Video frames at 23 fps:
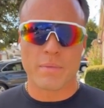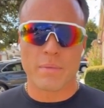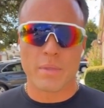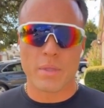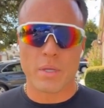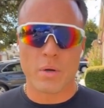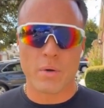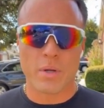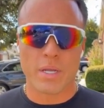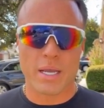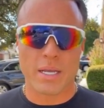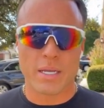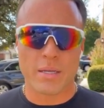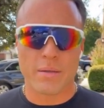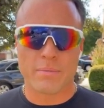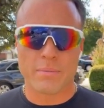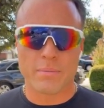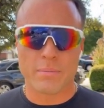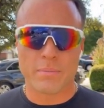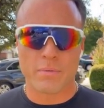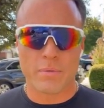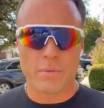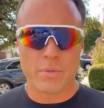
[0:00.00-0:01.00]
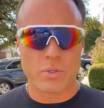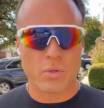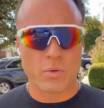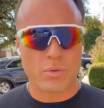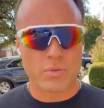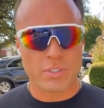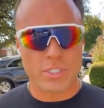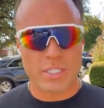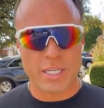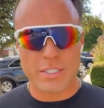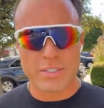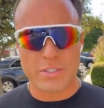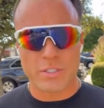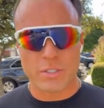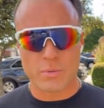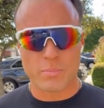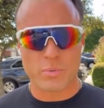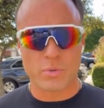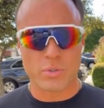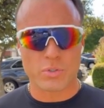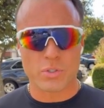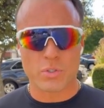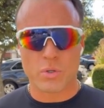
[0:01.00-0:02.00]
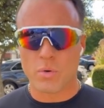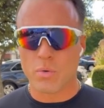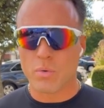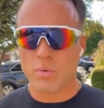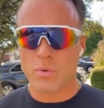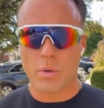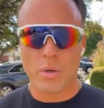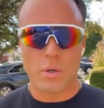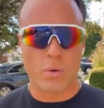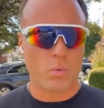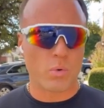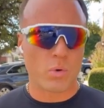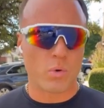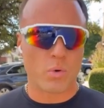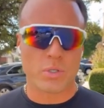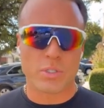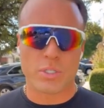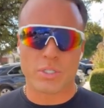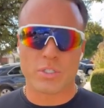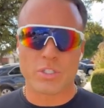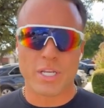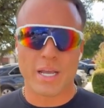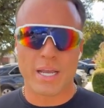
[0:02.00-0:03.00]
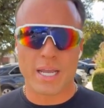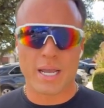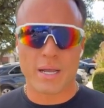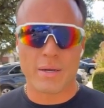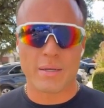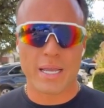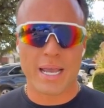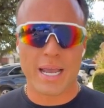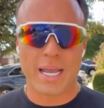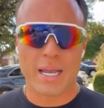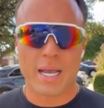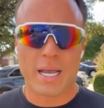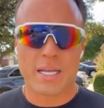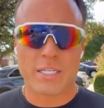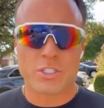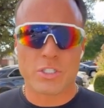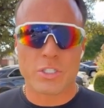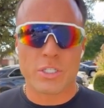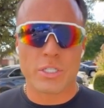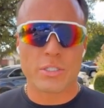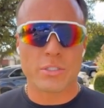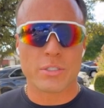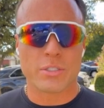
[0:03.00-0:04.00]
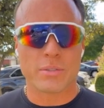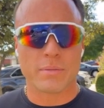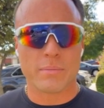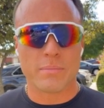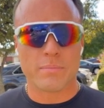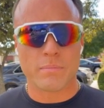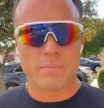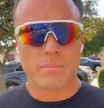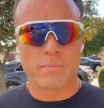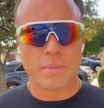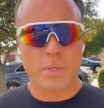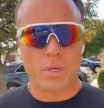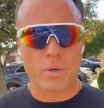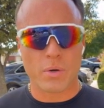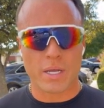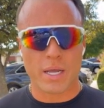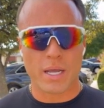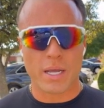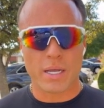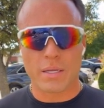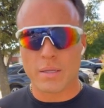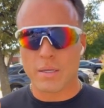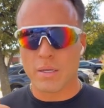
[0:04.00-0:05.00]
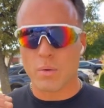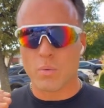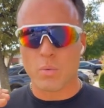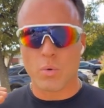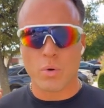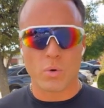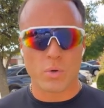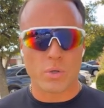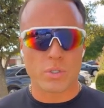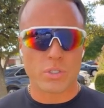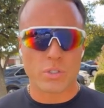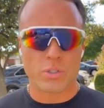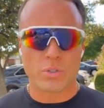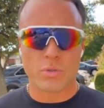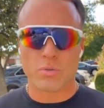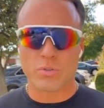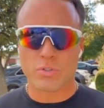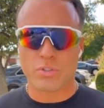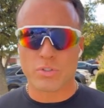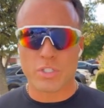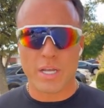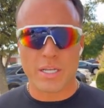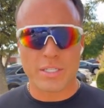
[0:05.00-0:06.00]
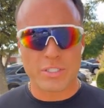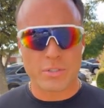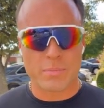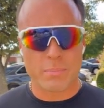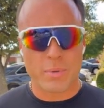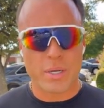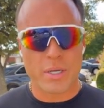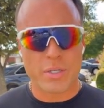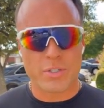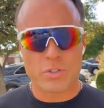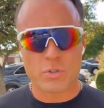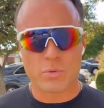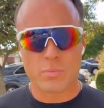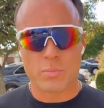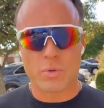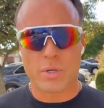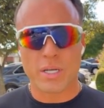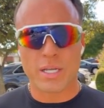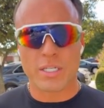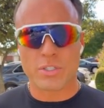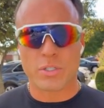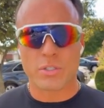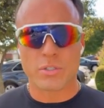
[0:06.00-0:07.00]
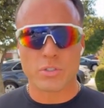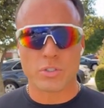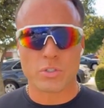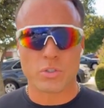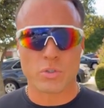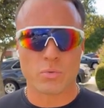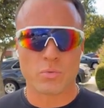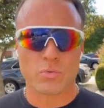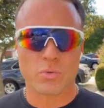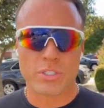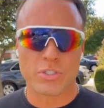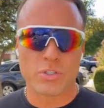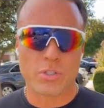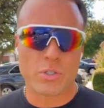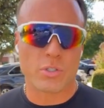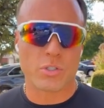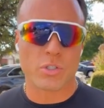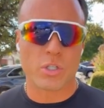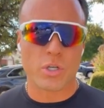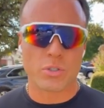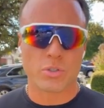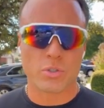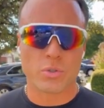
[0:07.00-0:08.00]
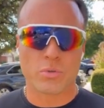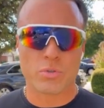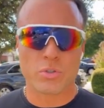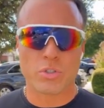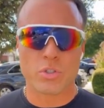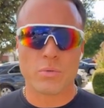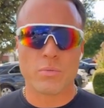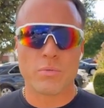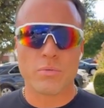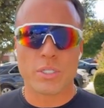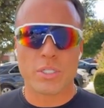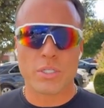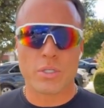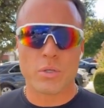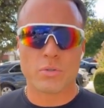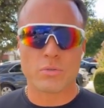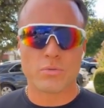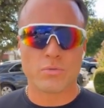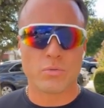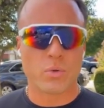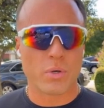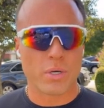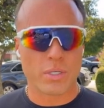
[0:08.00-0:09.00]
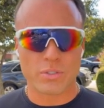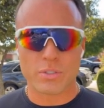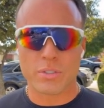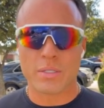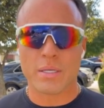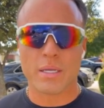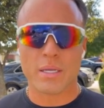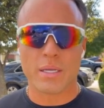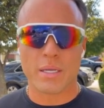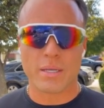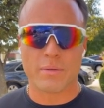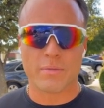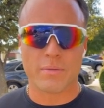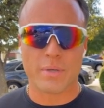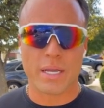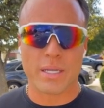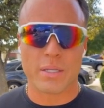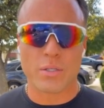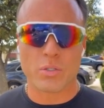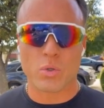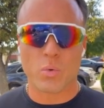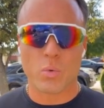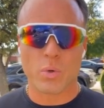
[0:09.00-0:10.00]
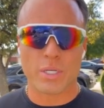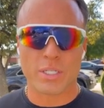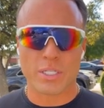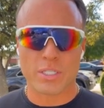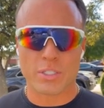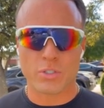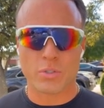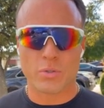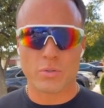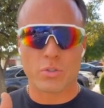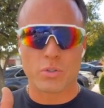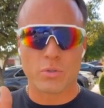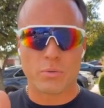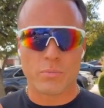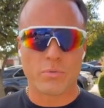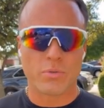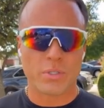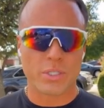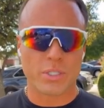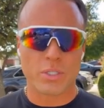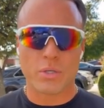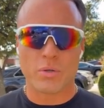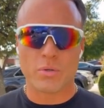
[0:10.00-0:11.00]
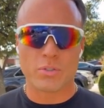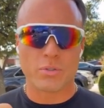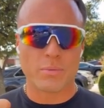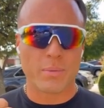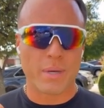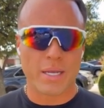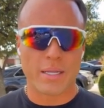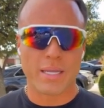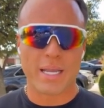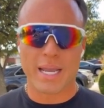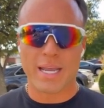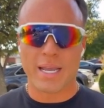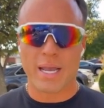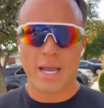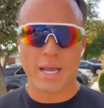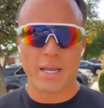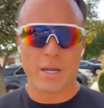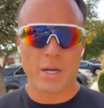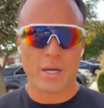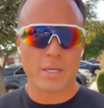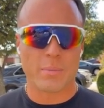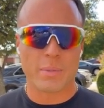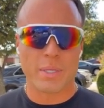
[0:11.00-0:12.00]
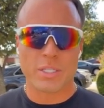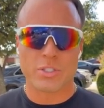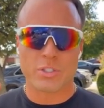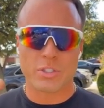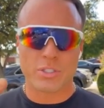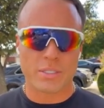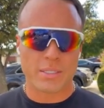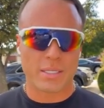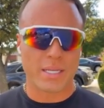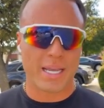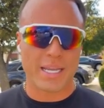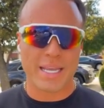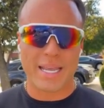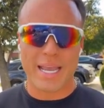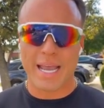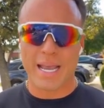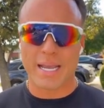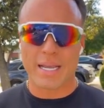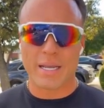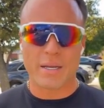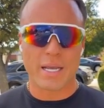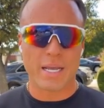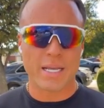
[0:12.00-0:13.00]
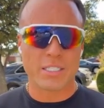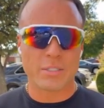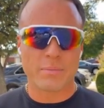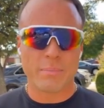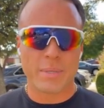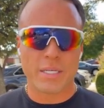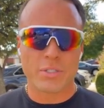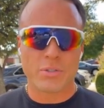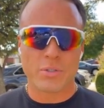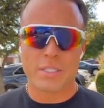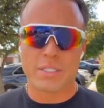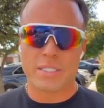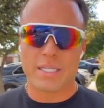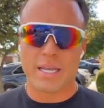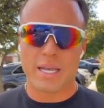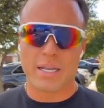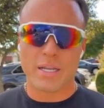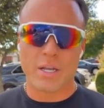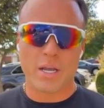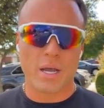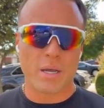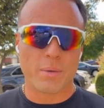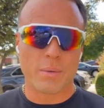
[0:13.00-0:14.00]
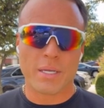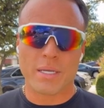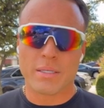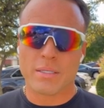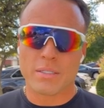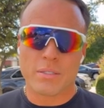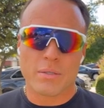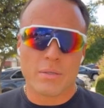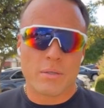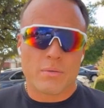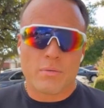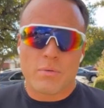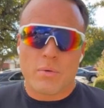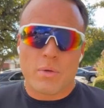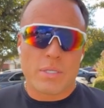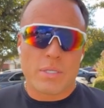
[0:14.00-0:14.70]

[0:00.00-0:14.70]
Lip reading: Okay, use case number 2, we're going to check out AI Sheets. Okay, we're going to use GenSpark Super Agent to do research on YouTube videos for us. Find 20 YouTube videos about AI automation and analyze metrics and comments. For